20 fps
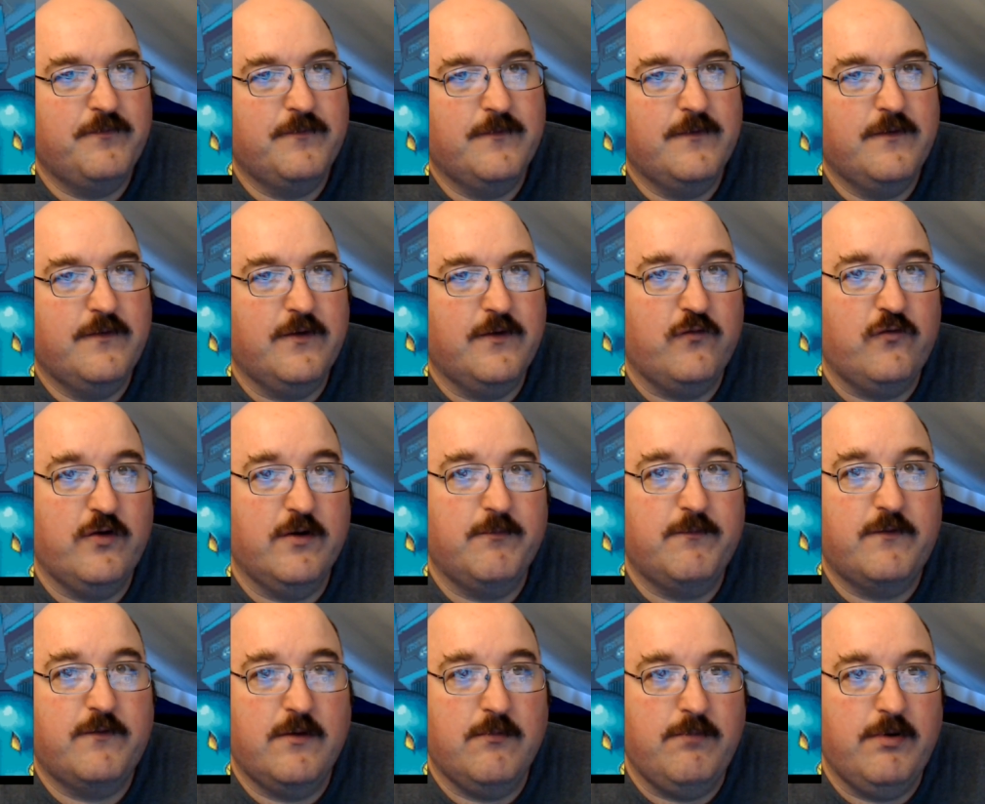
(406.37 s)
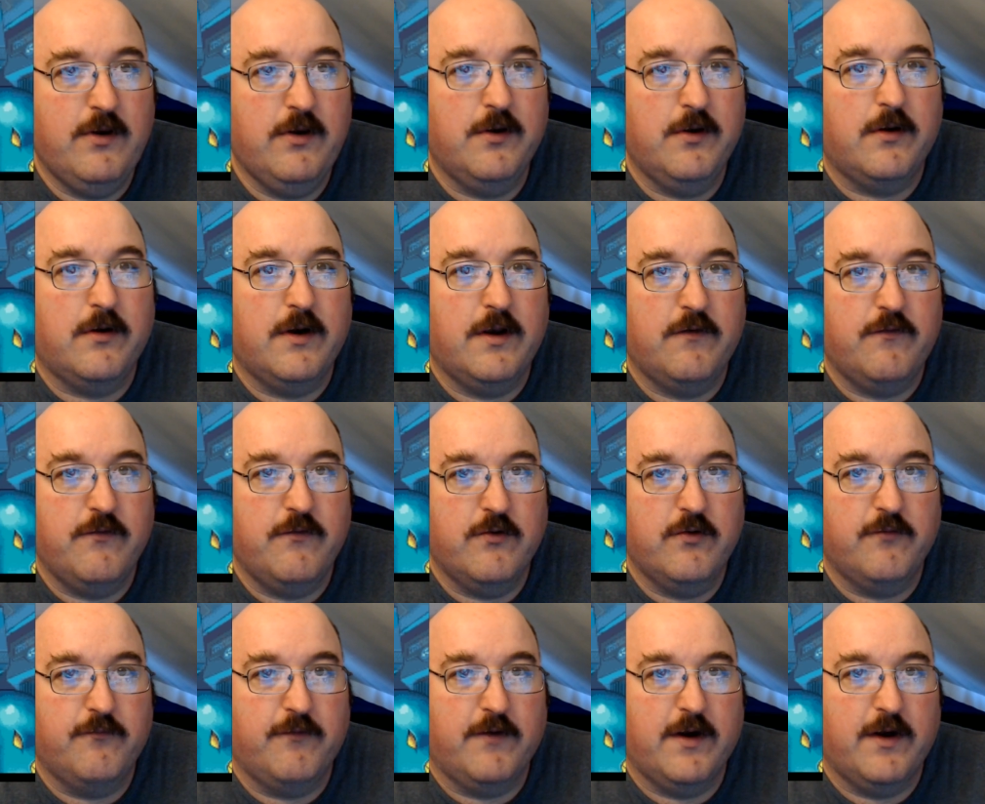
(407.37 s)
The ship's computer has
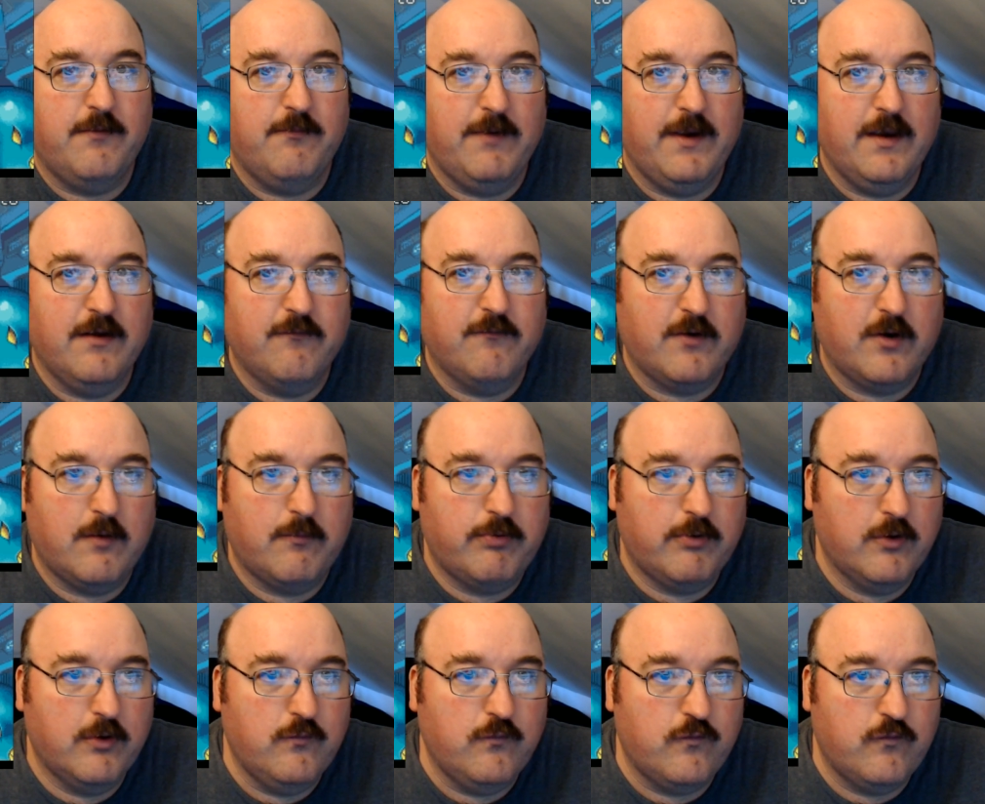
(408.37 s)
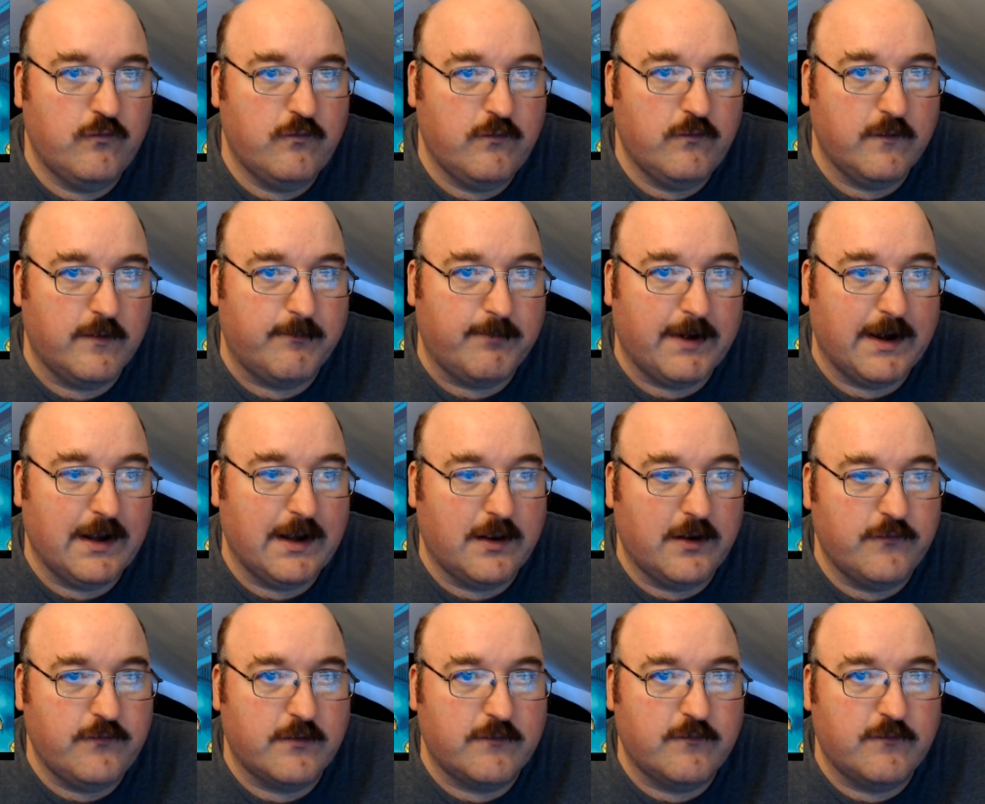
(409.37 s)
notified me of our approach to the
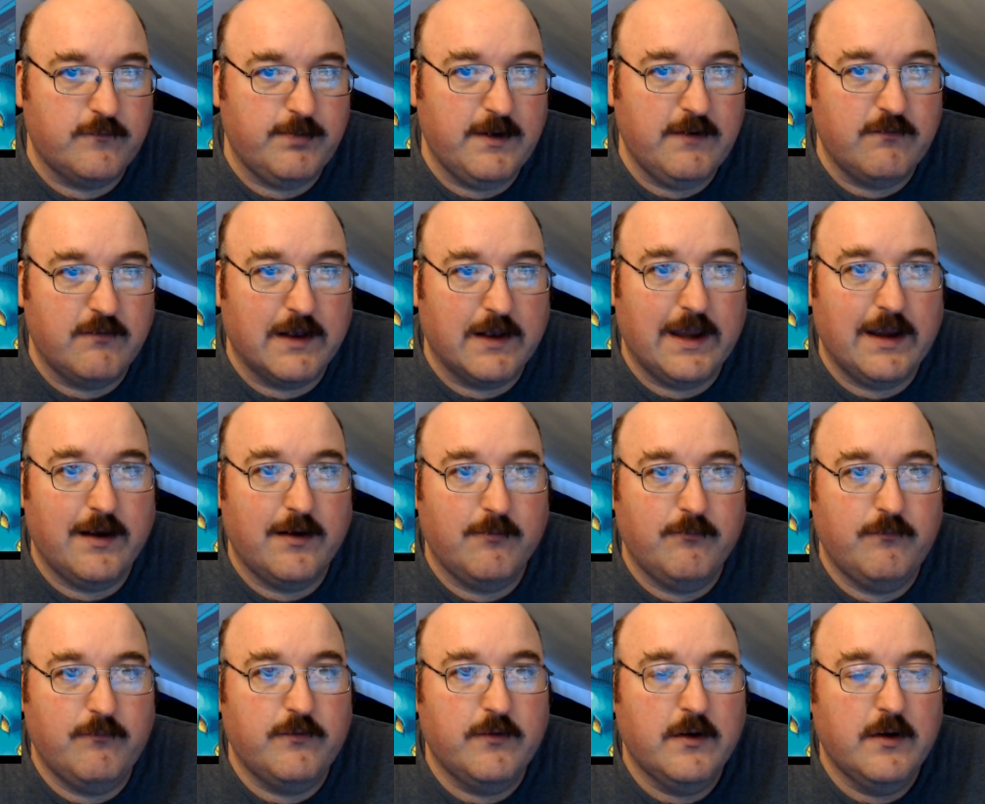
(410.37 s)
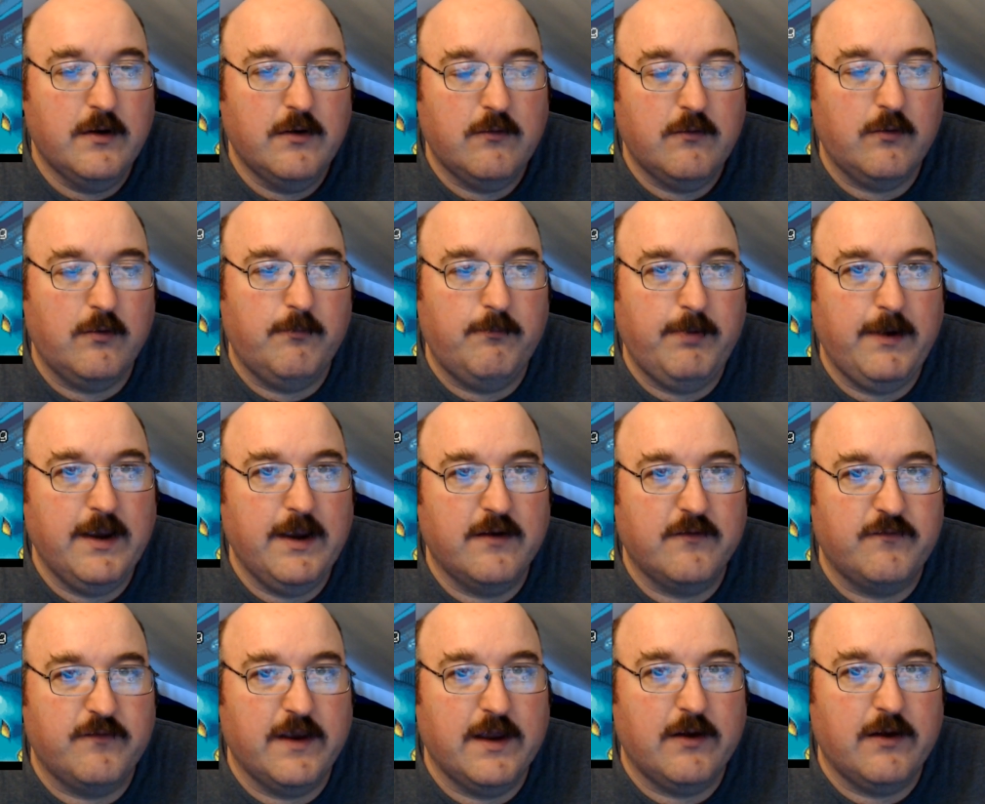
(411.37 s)
Biologic Space Labs, or
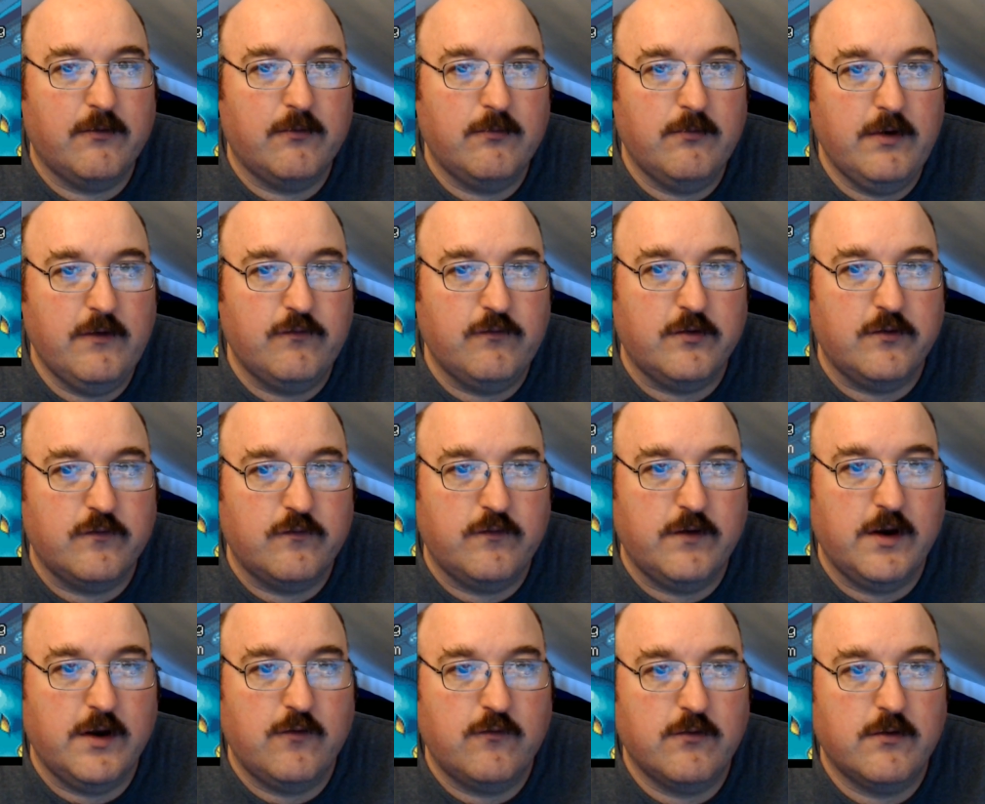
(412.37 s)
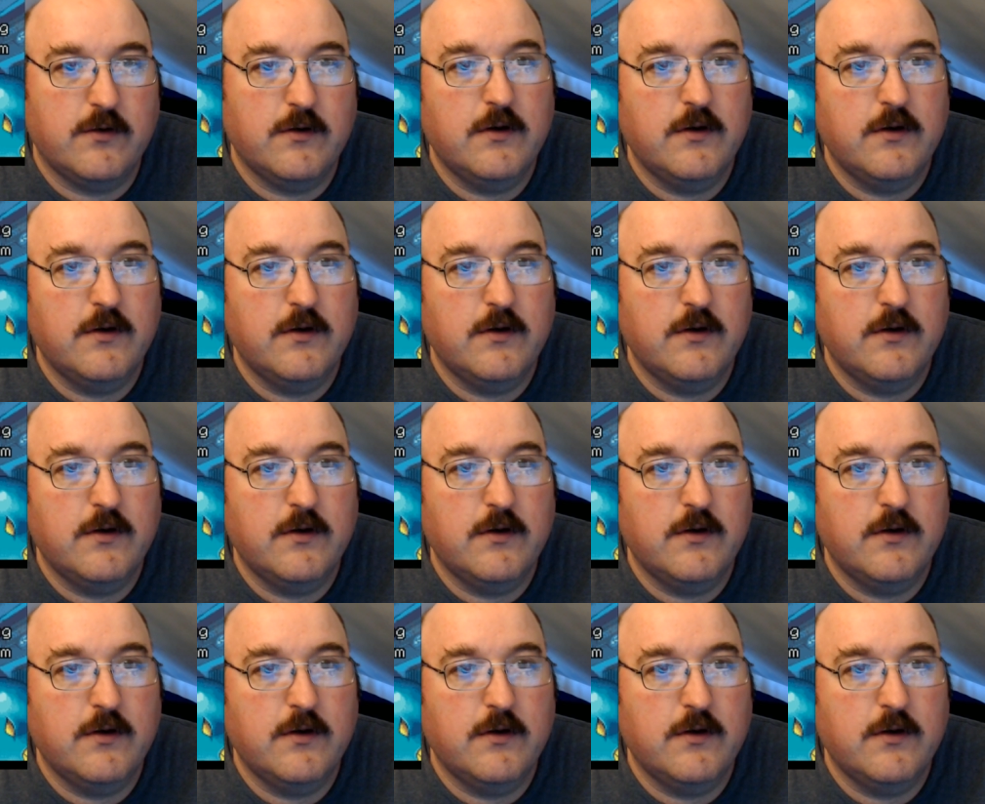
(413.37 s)
BSL, research station.